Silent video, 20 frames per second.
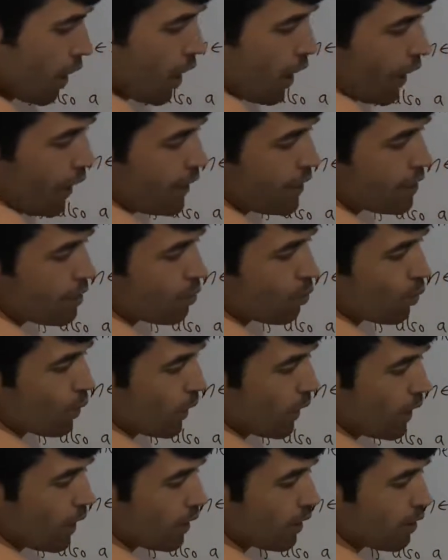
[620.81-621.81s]
Hence we
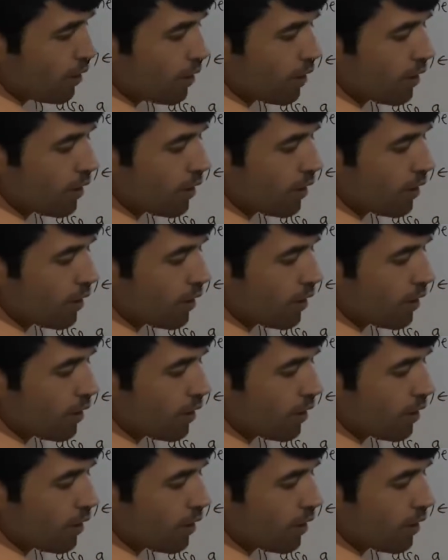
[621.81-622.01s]
get